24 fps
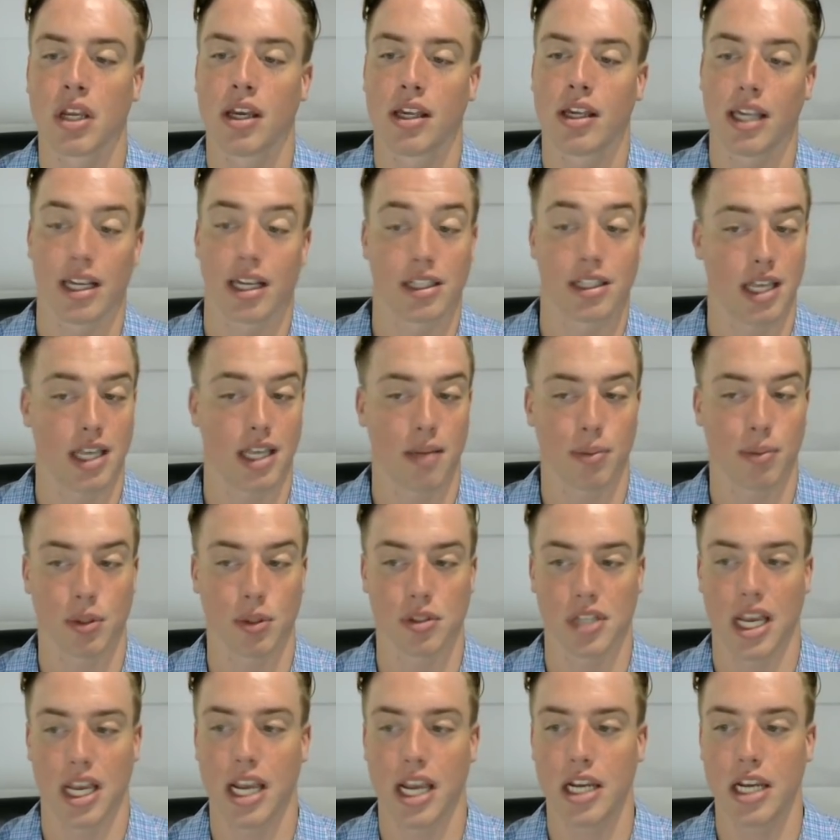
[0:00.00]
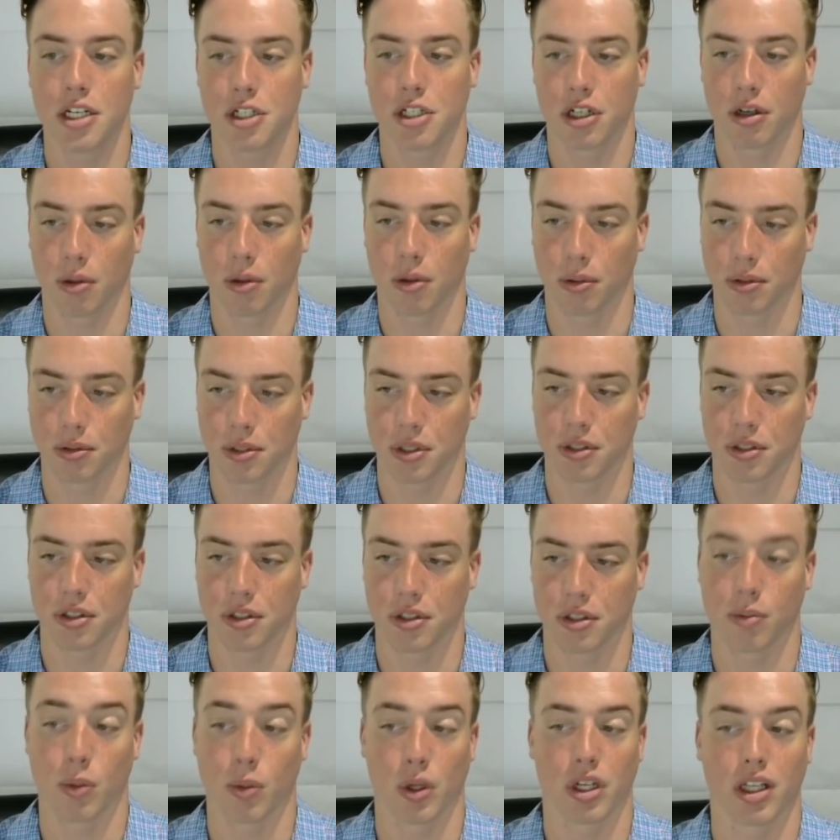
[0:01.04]
Examples, Asian cultures are
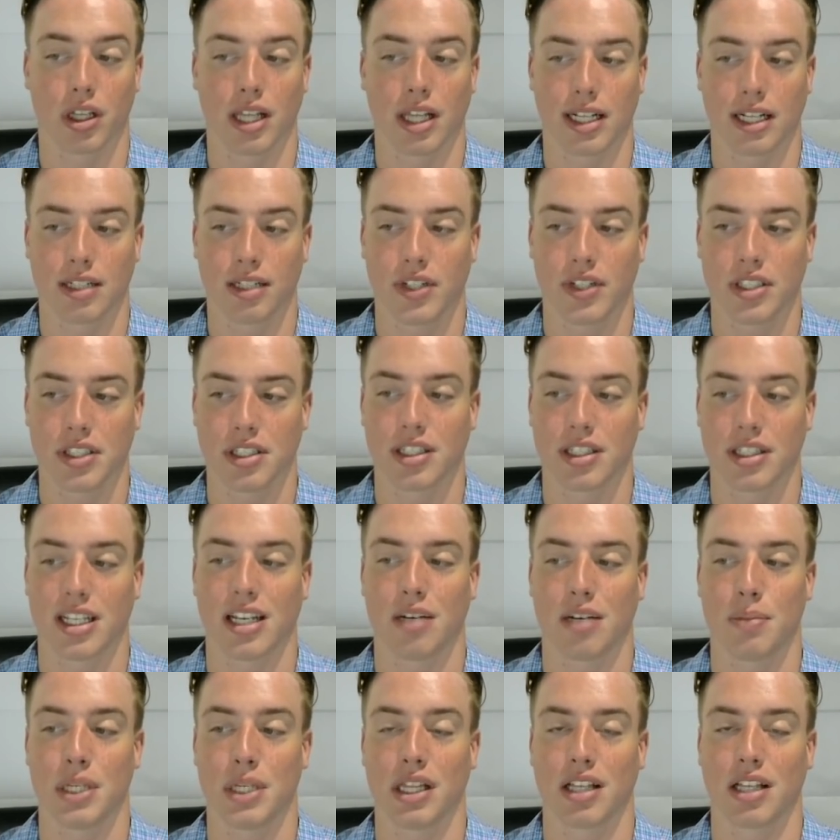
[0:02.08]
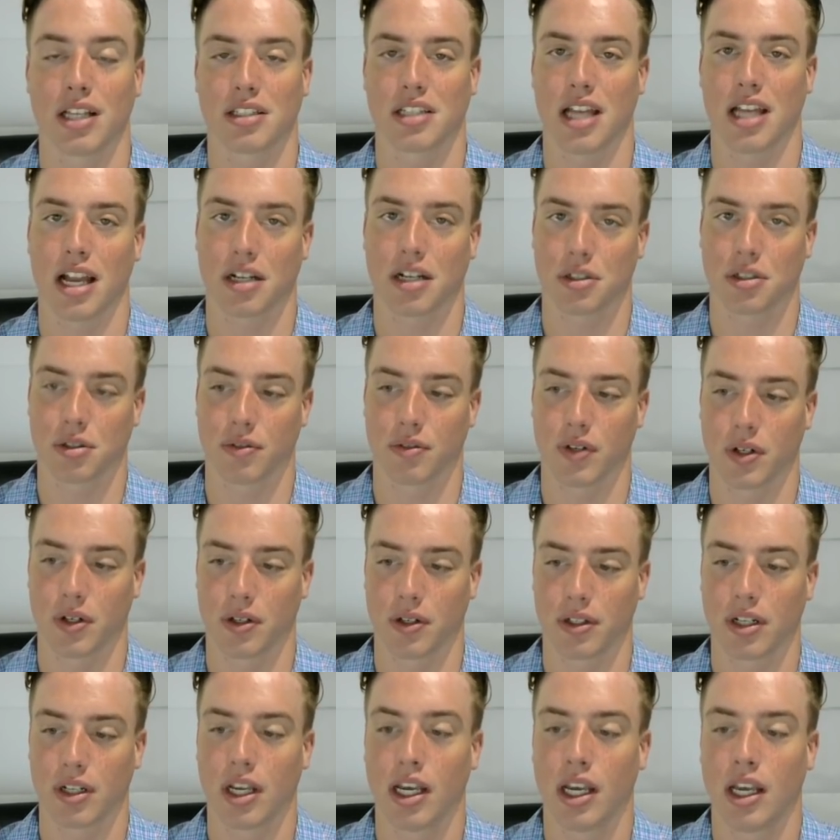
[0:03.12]
more collectivist and tend to be less
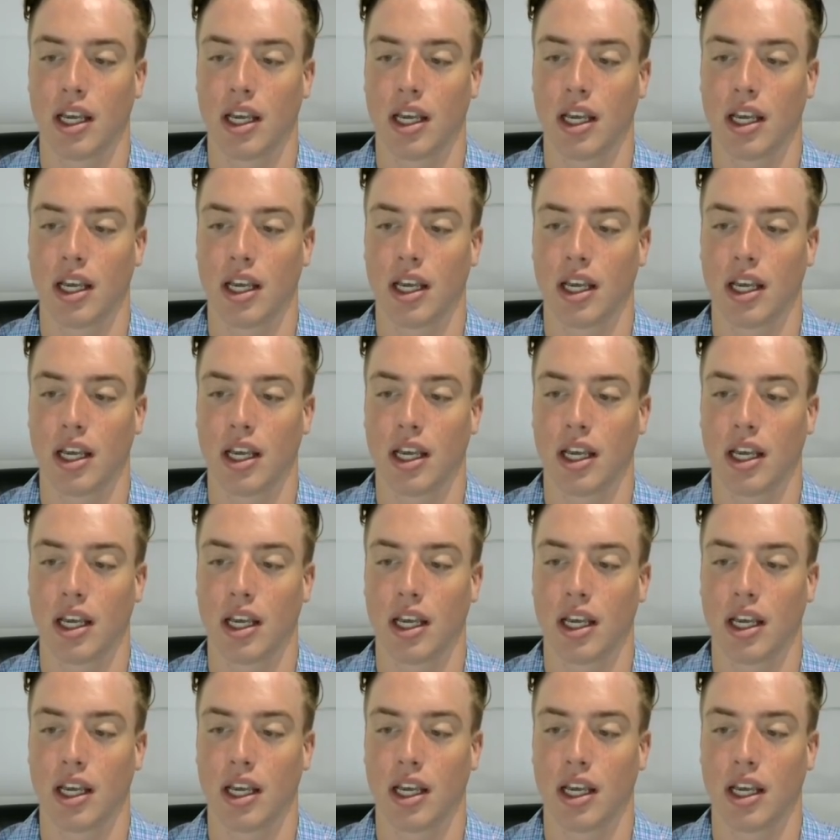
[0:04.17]
extroverted.